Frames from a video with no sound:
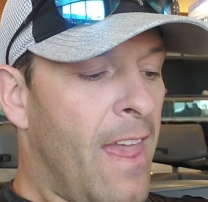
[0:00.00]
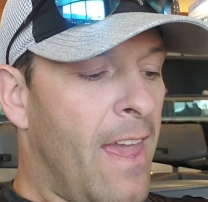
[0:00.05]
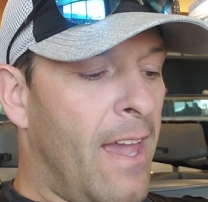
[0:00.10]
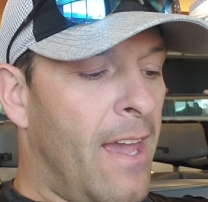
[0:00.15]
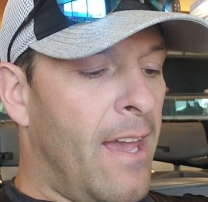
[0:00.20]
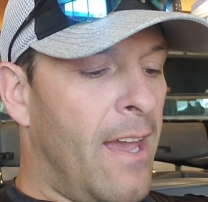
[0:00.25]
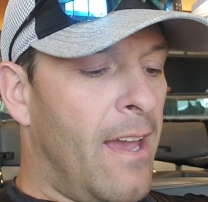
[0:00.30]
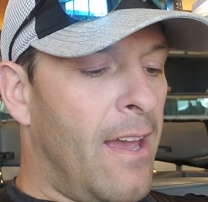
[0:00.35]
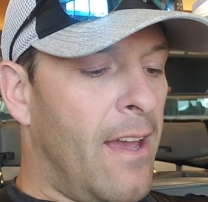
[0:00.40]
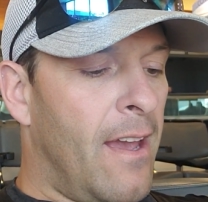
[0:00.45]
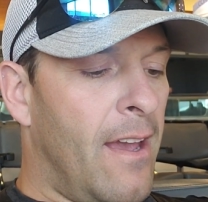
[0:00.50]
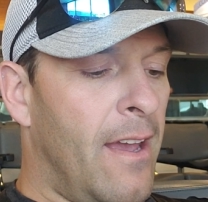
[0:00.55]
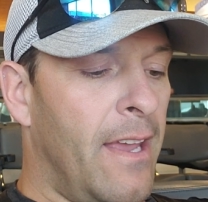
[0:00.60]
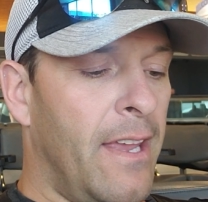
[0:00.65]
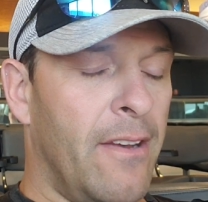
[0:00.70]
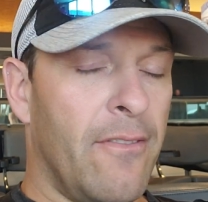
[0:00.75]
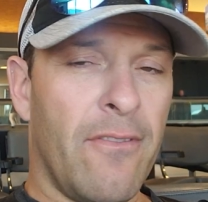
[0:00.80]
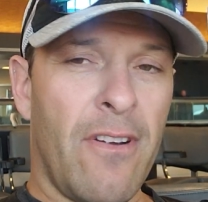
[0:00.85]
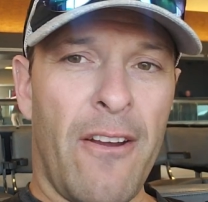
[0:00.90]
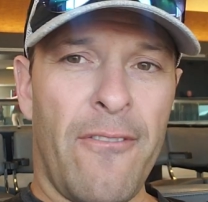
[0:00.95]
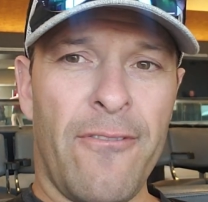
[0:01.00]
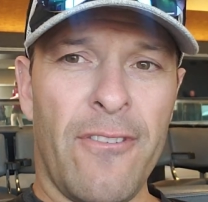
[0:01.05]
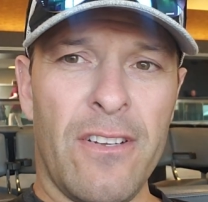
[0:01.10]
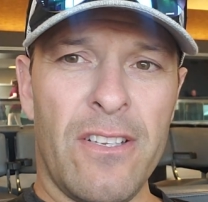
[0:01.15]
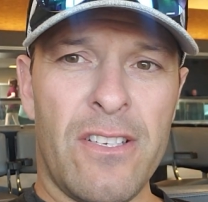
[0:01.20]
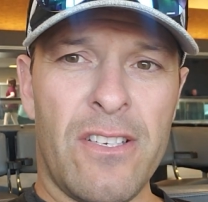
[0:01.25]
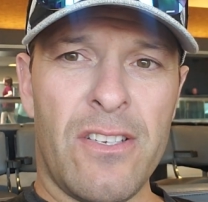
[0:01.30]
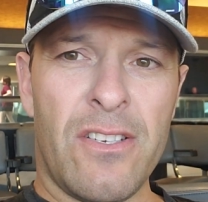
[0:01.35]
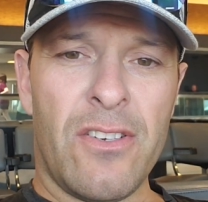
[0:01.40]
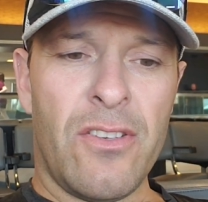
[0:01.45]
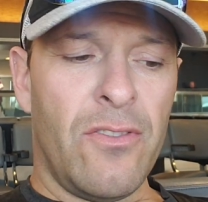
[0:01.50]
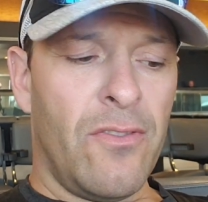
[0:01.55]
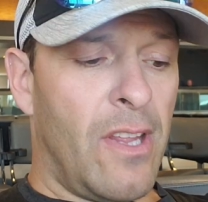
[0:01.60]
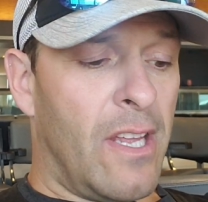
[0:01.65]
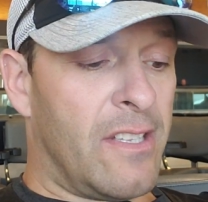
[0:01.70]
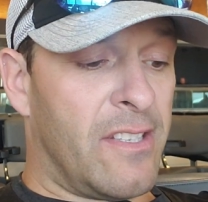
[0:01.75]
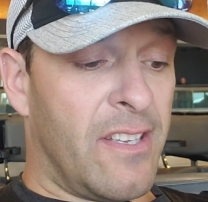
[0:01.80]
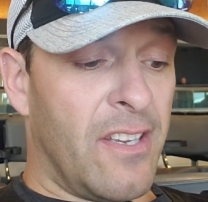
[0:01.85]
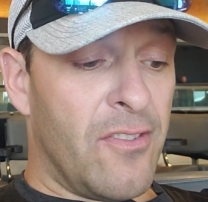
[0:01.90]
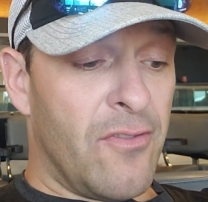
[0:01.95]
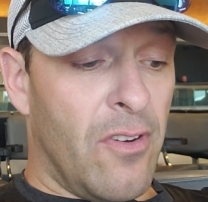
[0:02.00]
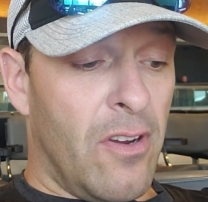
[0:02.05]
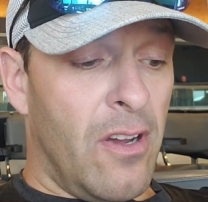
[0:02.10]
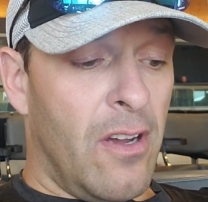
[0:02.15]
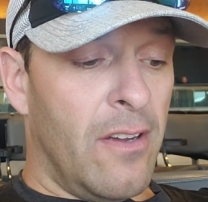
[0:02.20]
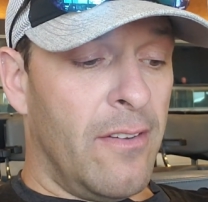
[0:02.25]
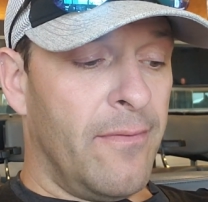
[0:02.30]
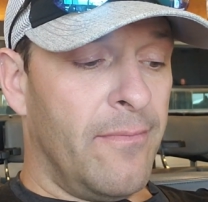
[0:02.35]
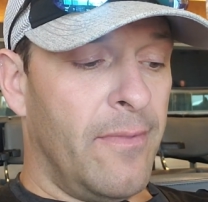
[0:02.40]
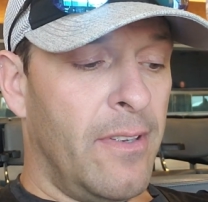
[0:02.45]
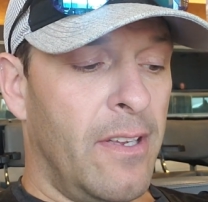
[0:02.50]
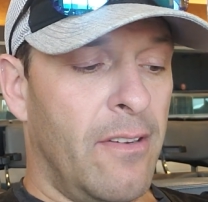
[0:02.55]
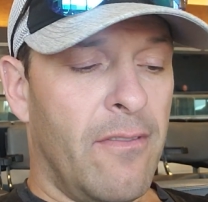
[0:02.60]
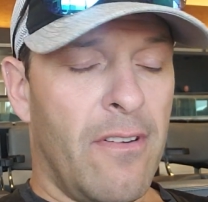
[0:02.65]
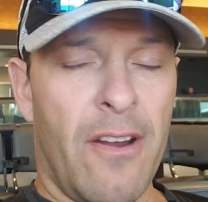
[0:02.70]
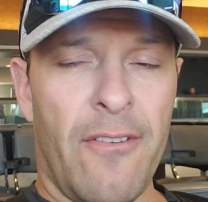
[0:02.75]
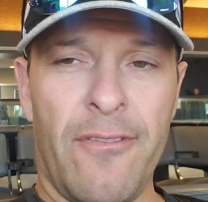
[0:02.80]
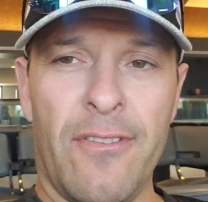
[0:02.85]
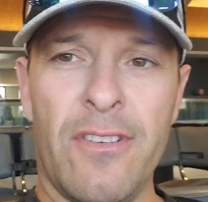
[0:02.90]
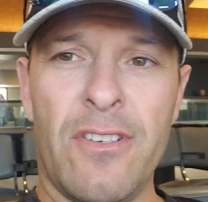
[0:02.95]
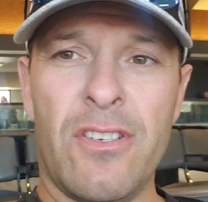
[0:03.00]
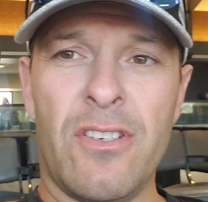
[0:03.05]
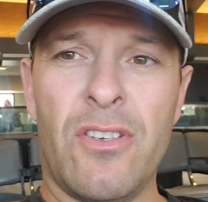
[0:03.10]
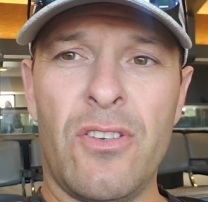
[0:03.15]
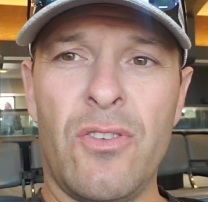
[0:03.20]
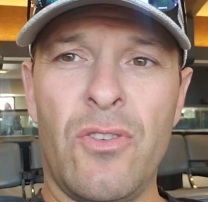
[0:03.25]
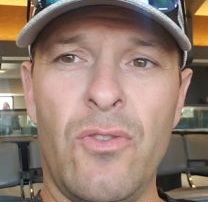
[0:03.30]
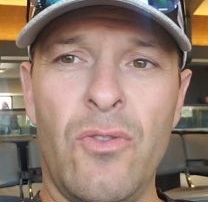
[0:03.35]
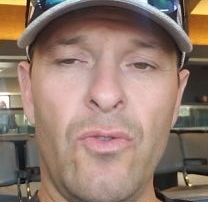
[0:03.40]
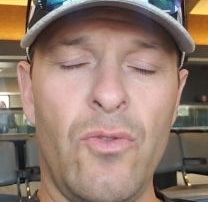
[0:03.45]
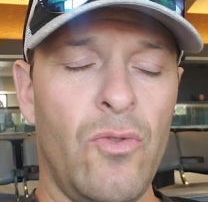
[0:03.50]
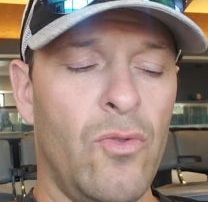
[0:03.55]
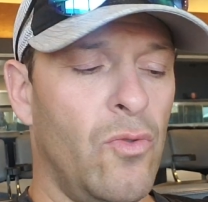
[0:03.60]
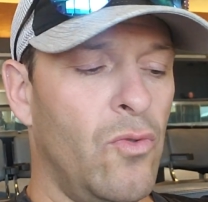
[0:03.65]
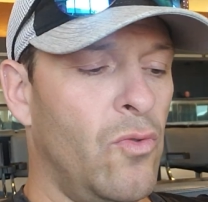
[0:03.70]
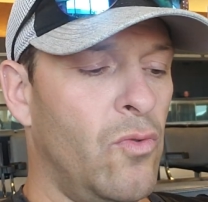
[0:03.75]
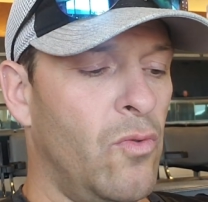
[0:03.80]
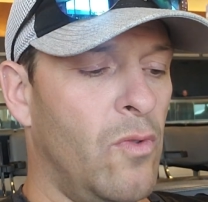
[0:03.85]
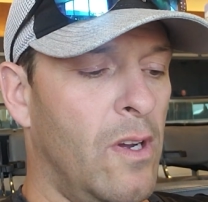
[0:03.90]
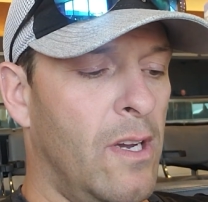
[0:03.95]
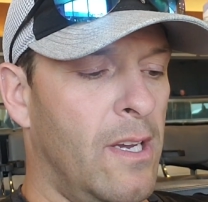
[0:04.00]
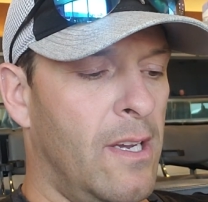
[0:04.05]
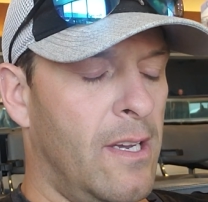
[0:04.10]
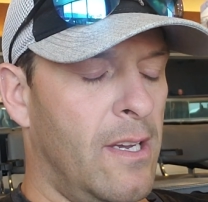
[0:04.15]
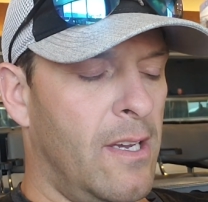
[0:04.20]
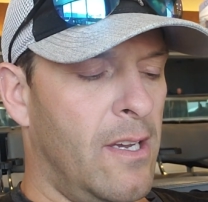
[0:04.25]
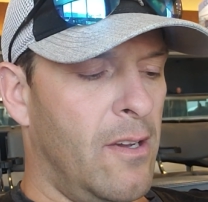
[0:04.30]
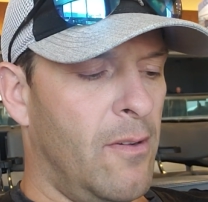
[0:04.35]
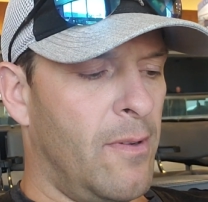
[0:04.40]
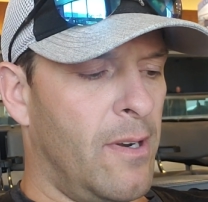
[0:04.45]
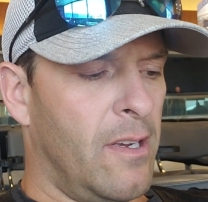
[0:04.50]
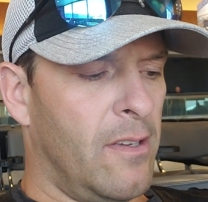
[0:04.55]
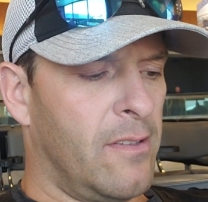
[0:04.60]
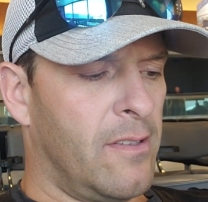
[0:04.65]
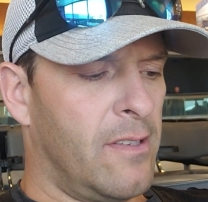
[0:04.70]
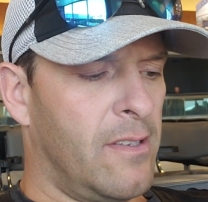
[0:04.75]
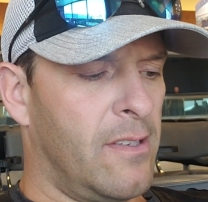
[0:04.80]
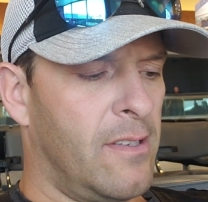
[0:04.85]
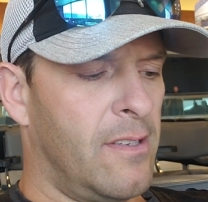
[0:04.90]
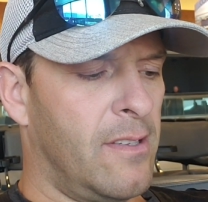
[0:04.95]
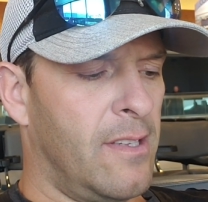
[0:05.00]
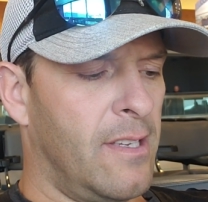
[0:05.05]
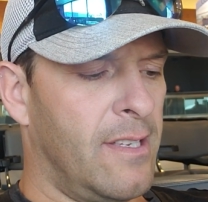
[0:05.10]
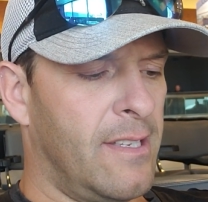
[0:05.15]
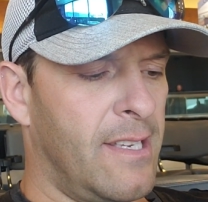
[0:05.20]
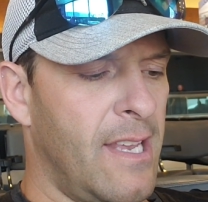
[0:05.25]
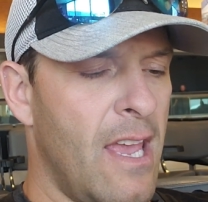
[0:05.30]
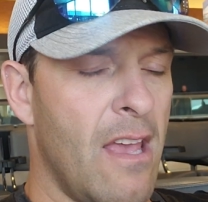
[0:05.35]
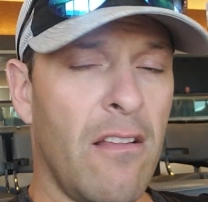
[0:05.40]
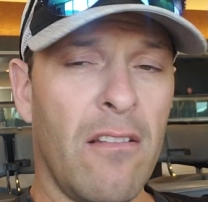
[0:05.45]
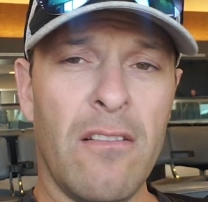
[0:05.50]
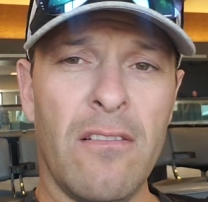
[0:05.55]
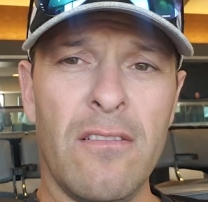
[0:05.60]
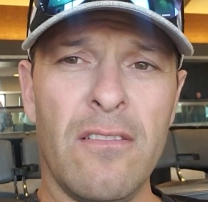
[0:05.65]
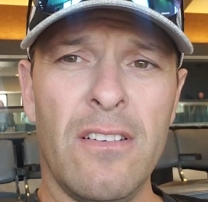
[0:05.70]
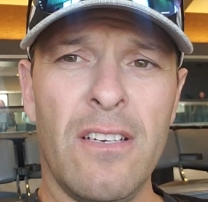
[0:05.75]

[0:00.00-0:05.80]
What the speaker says: That's the draw. In reference to, what else? The sale.